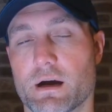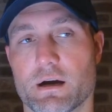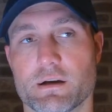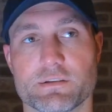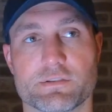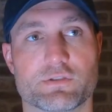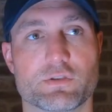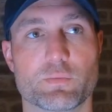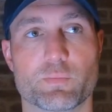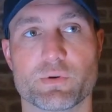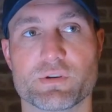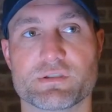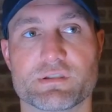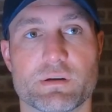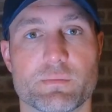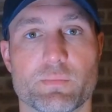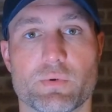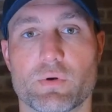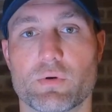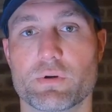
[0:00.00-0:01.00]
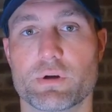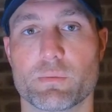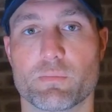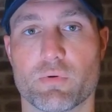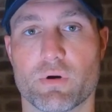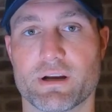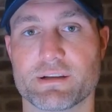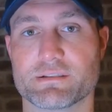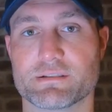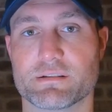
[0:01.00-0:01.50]
Super simple. You
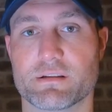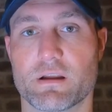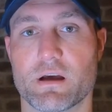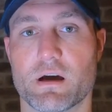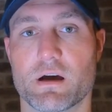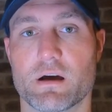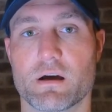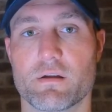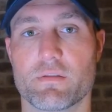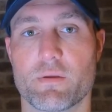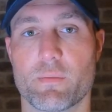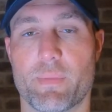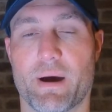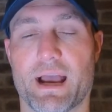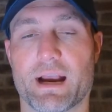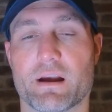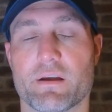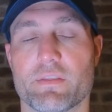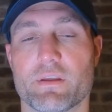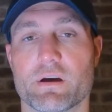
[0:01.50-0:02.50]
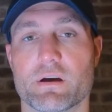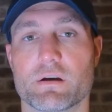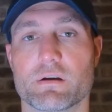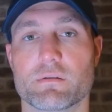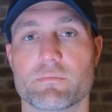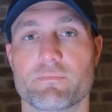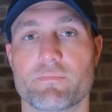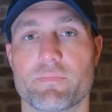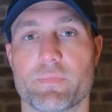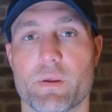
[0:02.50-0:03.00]
press the back of
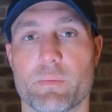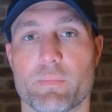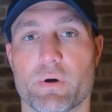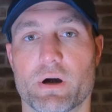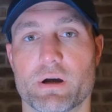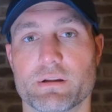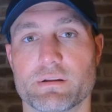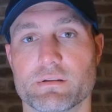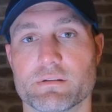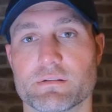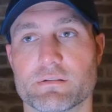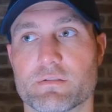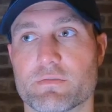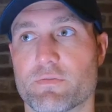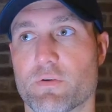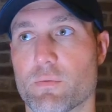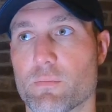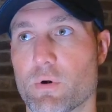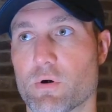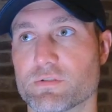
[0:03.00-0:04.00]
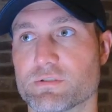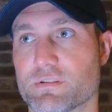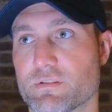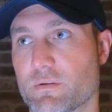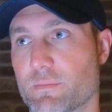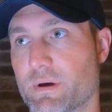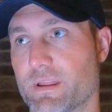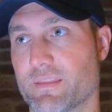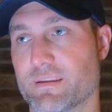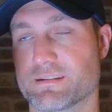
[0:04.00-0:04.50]
the buttons for most of
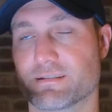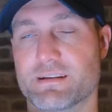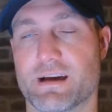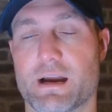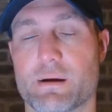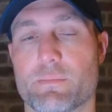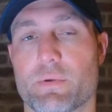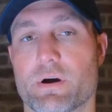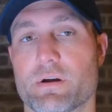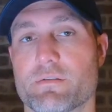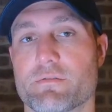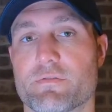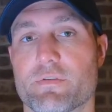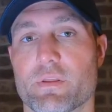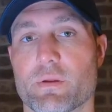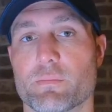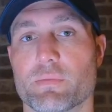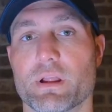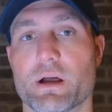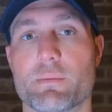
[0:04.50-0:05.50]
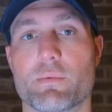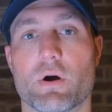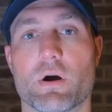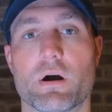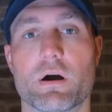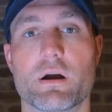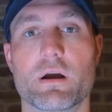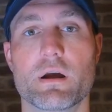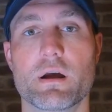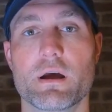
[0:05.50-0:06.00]
them and the side button for the play
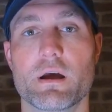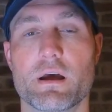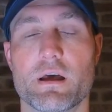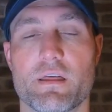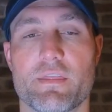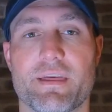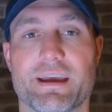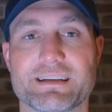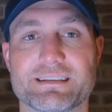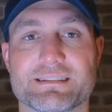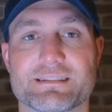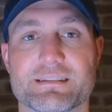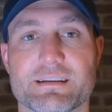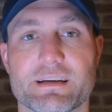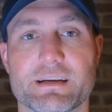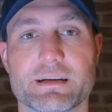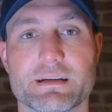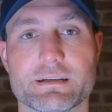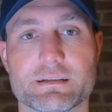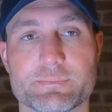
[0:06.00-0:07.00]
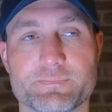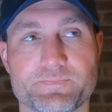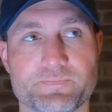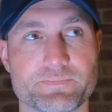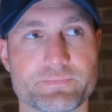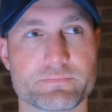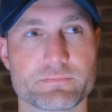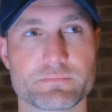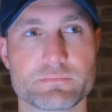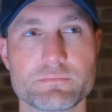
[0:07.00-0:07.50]
bar. They sync.
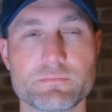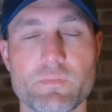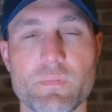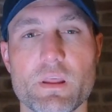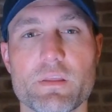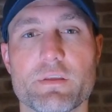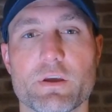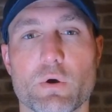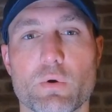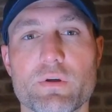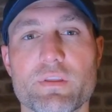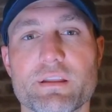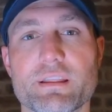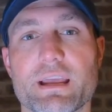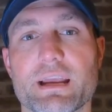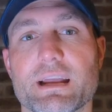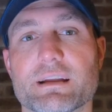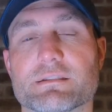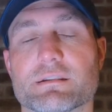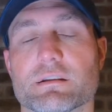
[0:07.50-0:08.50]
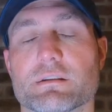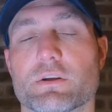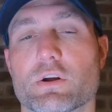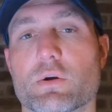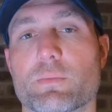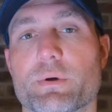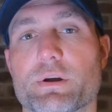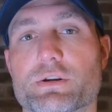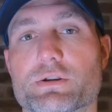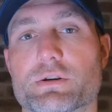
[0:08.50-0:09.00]
The only thing that gets a
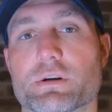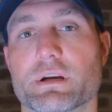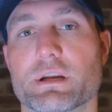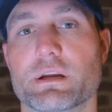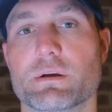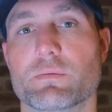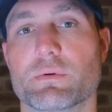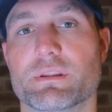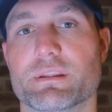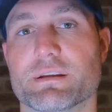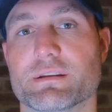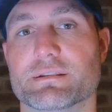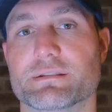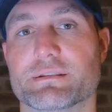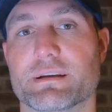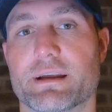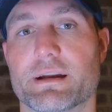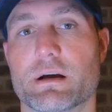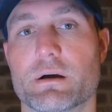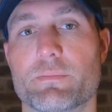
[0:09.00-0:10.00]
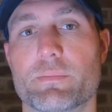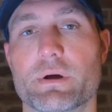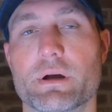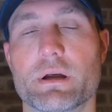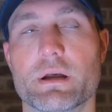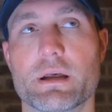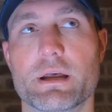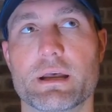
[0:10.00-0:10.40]
little bit tricky with the setup